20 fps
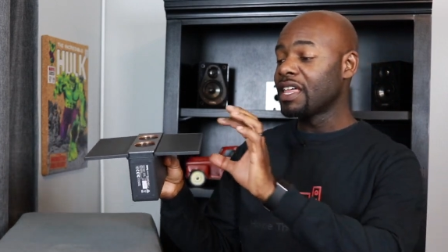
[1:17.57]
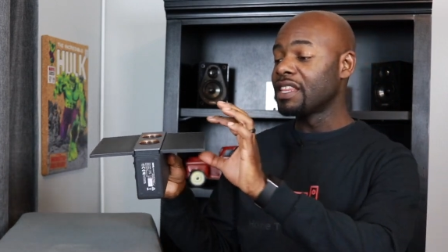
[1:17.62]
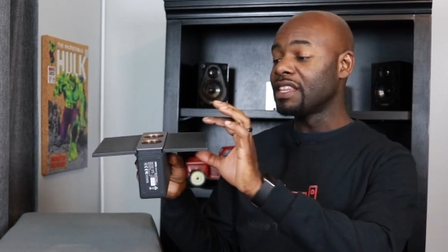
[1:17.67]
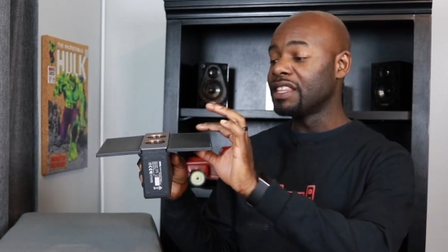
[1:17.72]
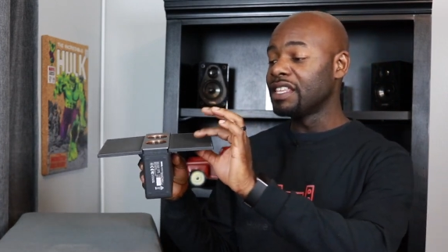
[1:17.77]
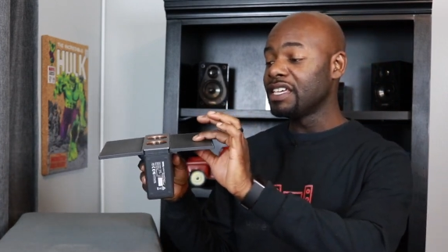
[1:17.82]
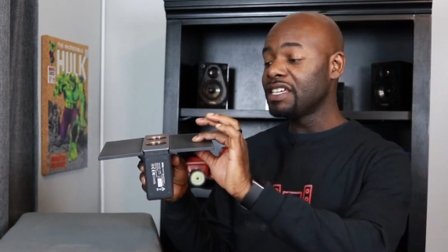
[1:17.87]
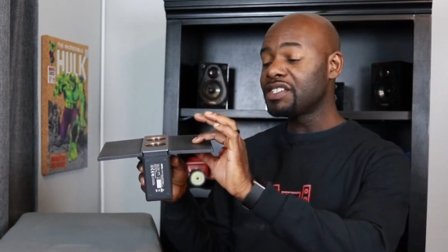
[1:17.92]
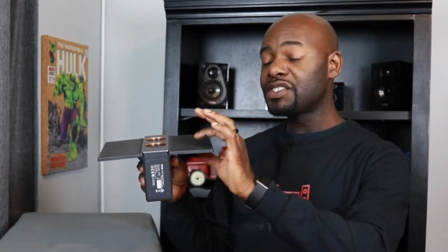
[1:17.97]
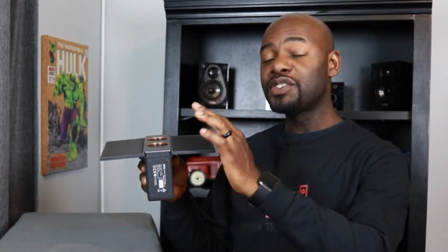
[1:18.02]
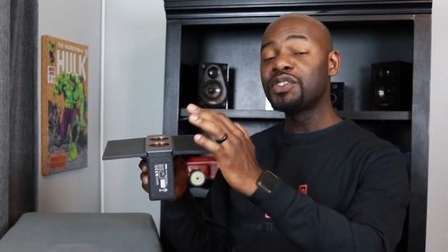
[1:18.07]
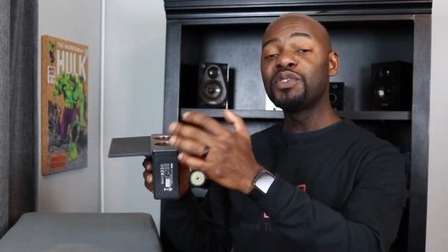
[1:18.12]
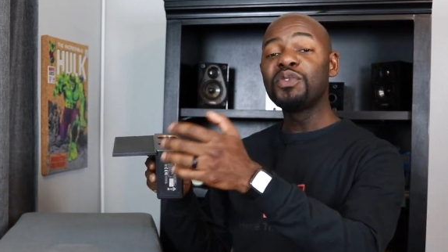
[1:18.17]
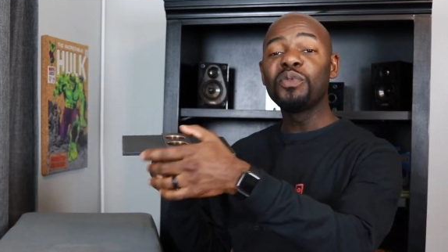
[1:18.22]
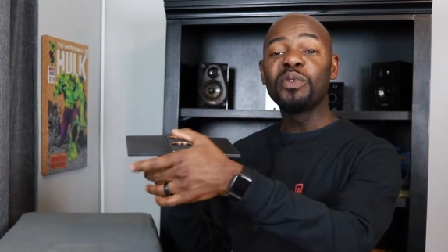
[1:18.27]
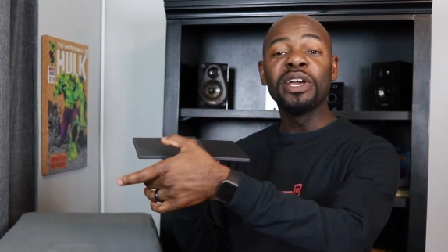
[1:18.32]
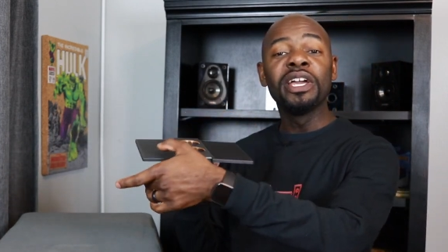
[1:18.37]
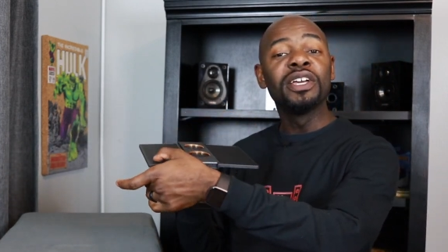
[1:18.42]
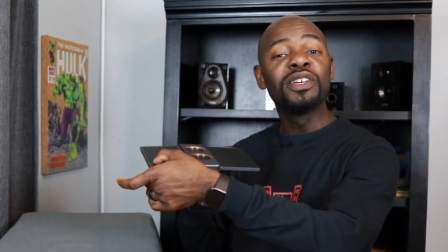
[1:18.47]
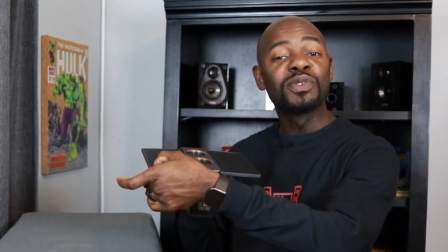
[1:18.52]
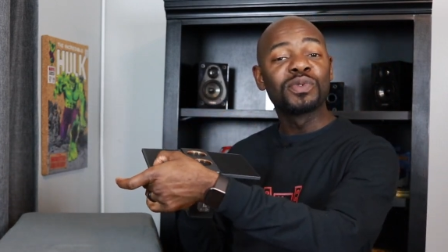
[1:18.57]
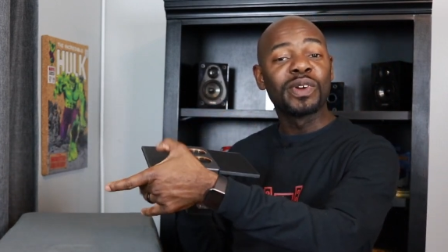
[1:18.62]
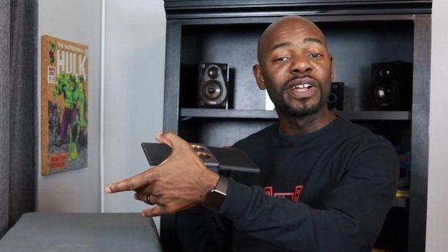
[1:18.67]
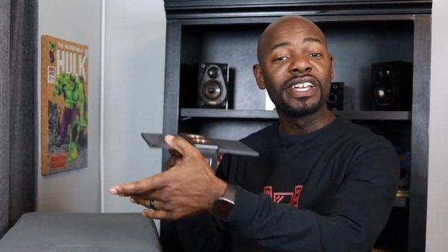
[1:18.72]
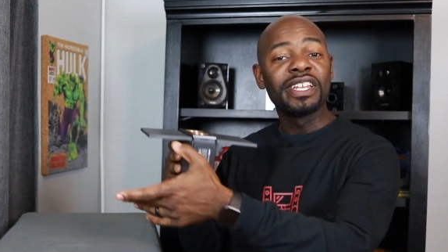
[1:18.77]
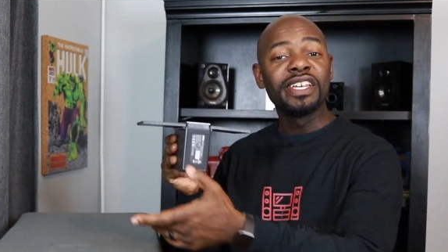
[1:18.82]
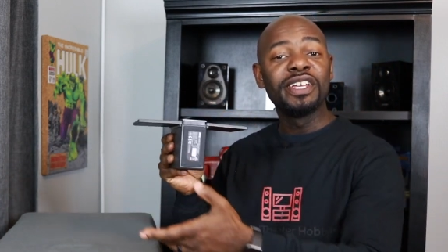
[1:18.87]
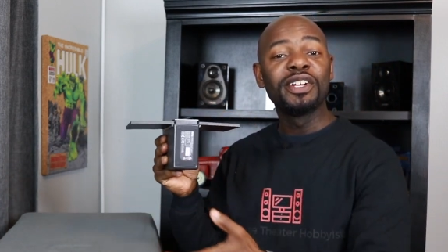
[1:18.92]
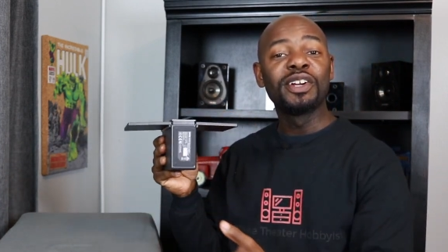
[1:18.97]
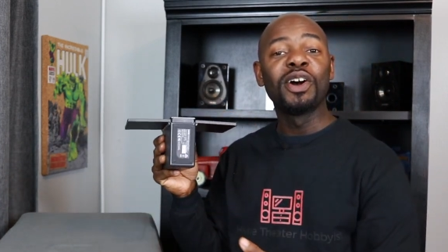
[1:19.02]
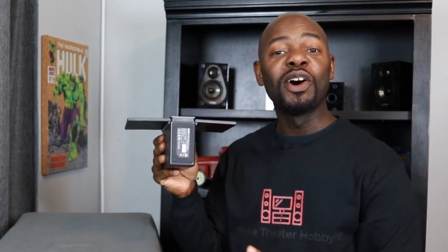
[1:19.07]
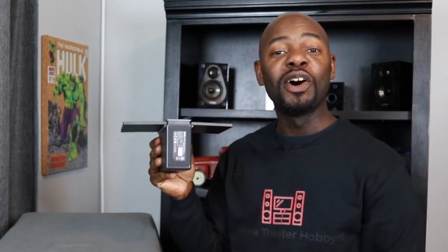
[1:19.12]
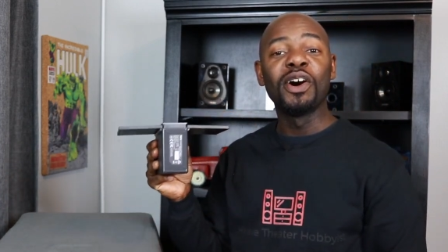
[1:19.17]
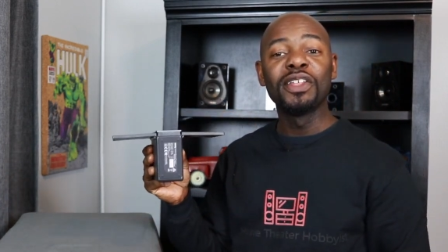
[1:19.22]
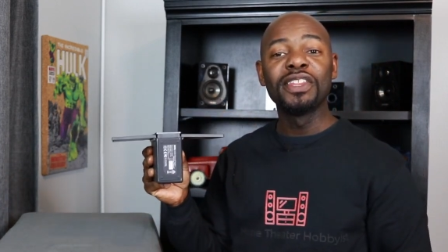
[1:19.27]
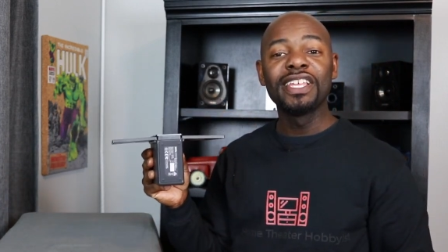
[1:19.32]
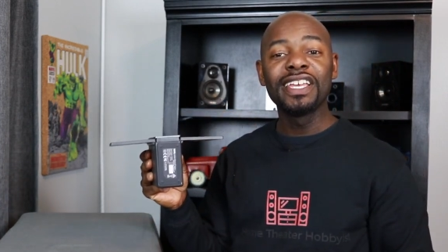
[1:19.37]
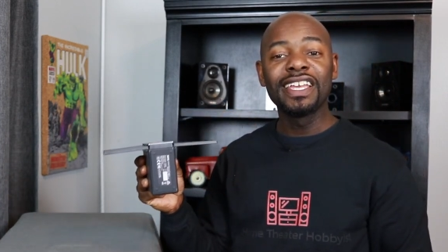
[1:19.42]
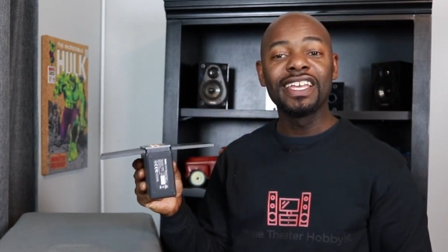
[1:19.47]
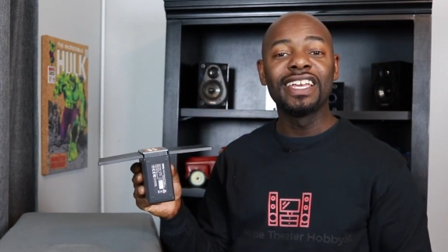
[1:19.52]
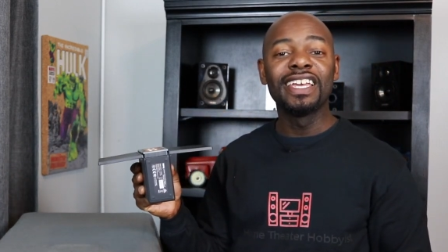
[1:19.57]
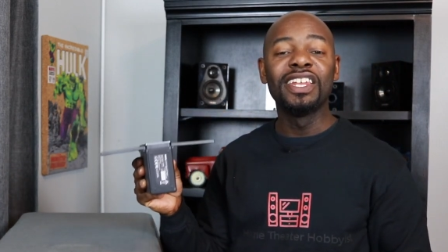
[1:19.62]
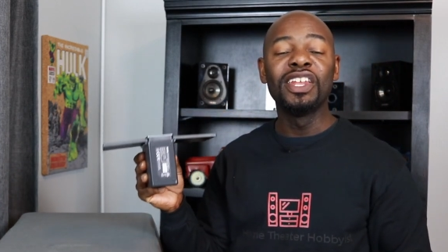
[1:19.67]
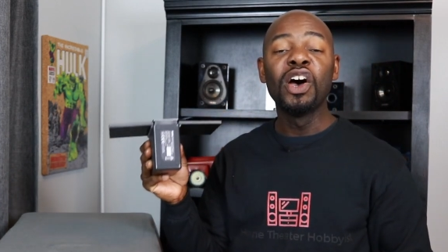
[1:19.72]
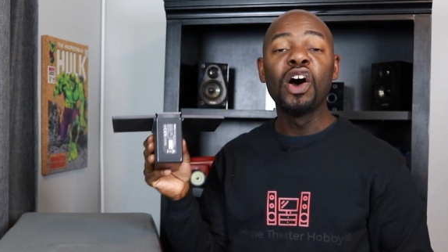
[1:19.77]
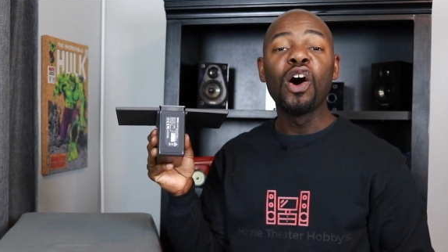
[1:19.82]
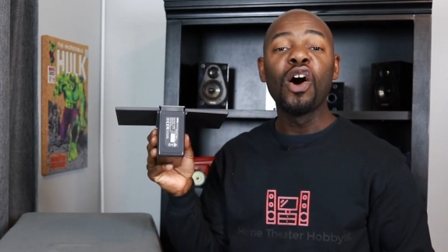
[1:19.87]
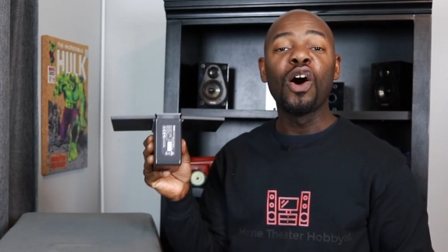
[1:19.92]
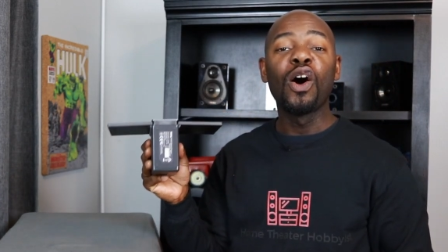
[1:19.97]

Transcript: These two wings right here on the end